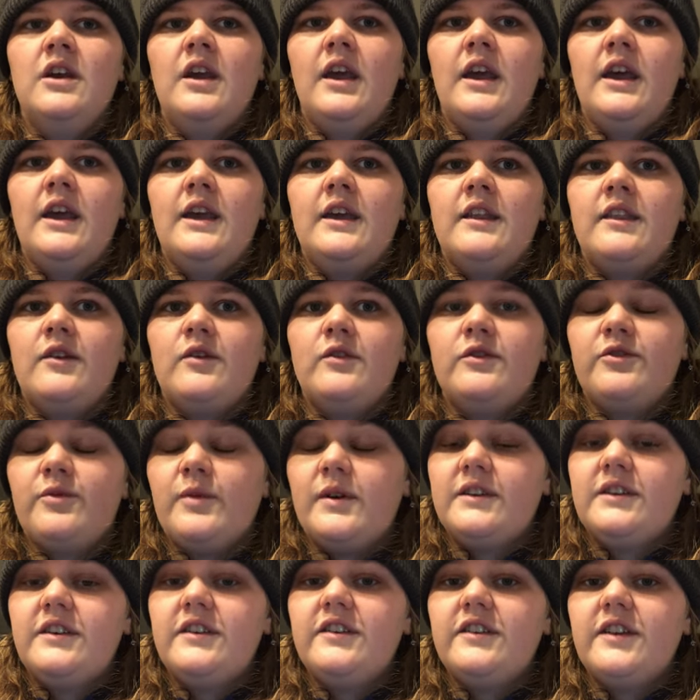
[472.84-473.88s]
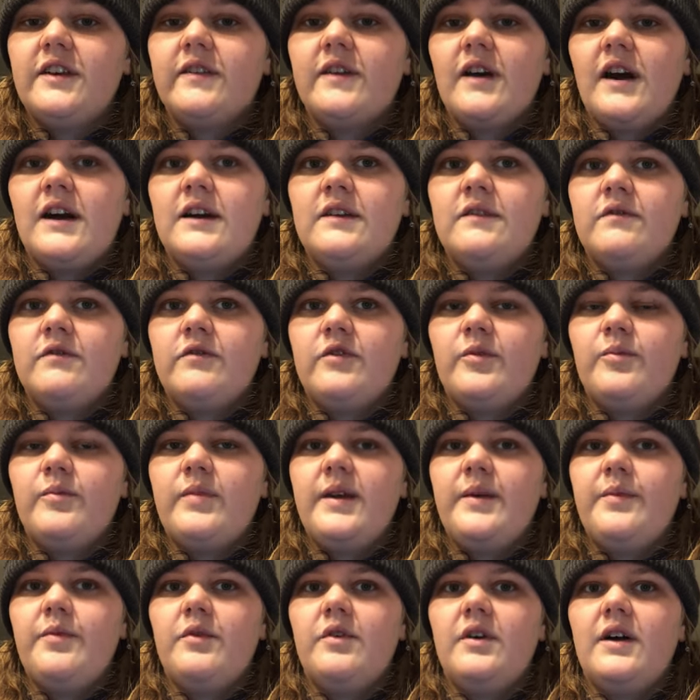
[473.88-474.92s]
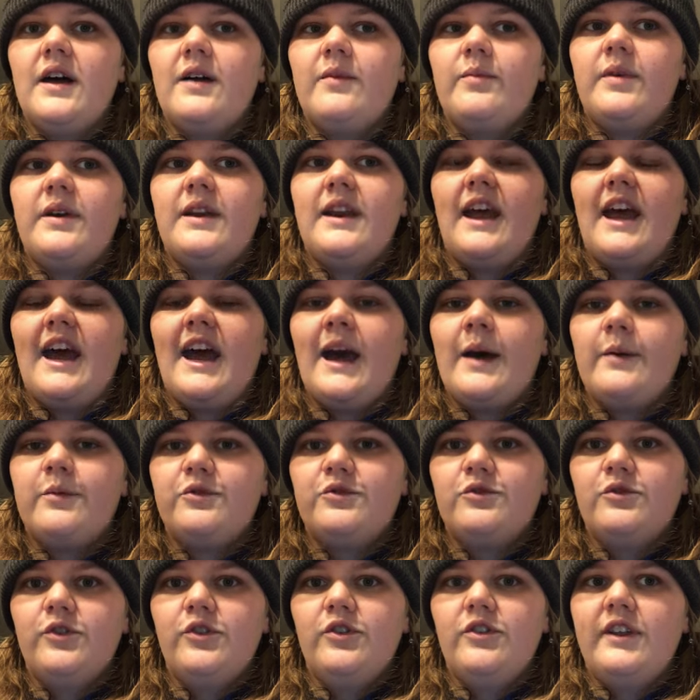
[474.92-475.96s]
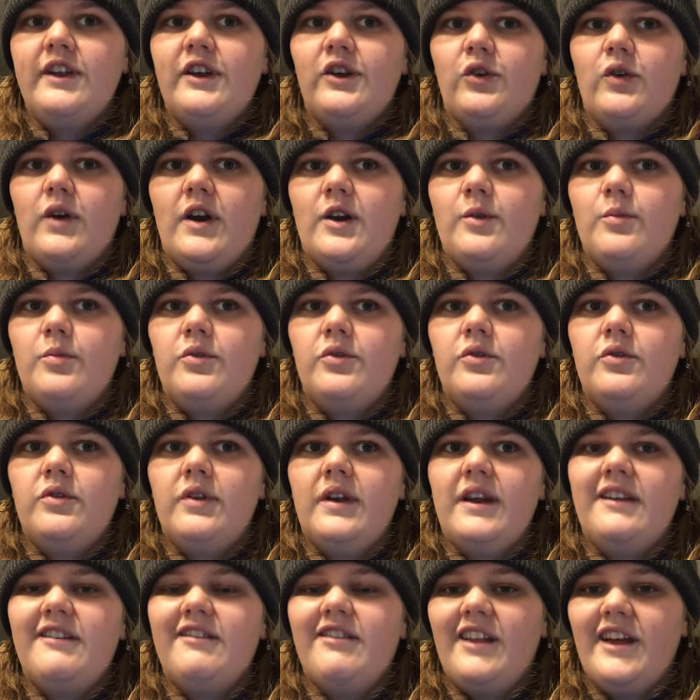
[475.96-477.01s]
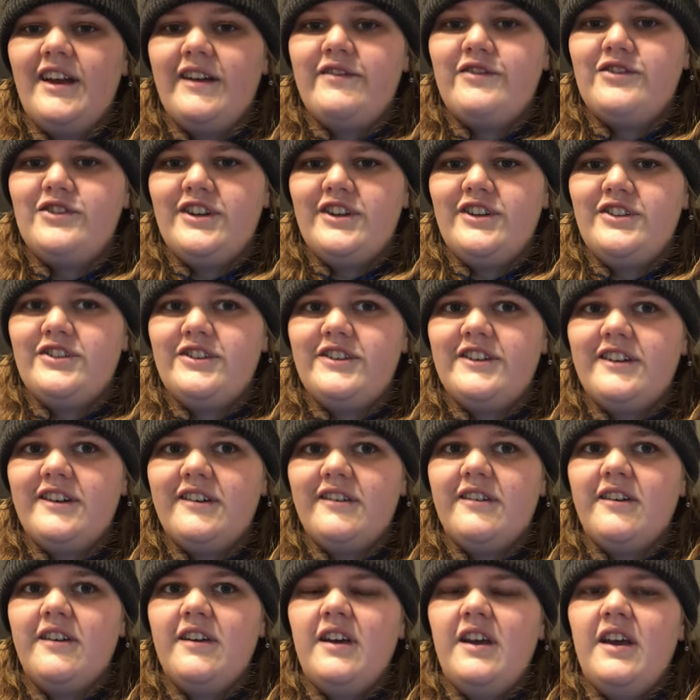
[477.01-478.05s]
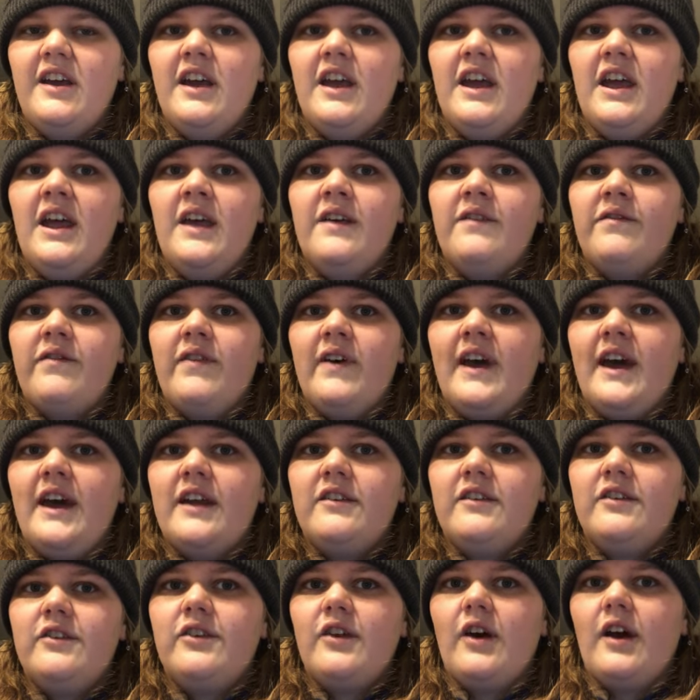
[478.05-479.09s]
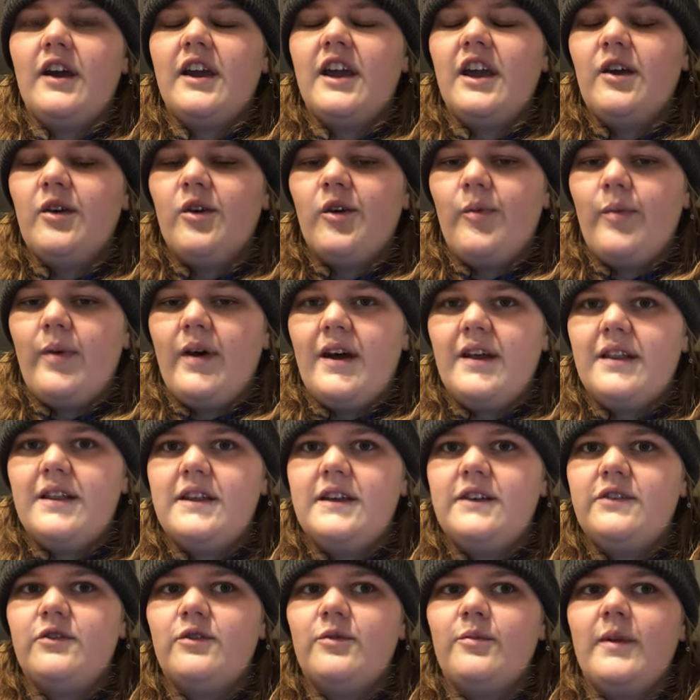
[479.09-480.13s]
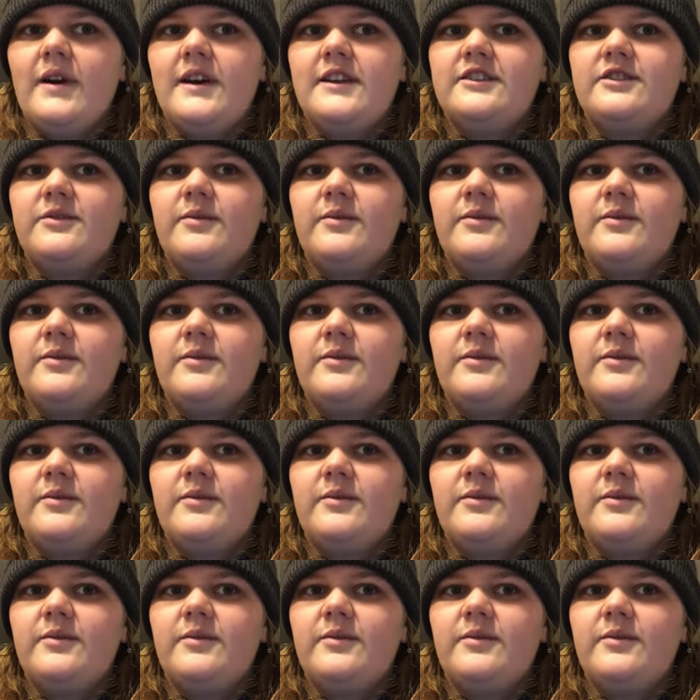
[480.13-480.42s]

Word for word: And the responses I've gotten from people have been absolutely incredible and life-changing. In fact, talking about this reminds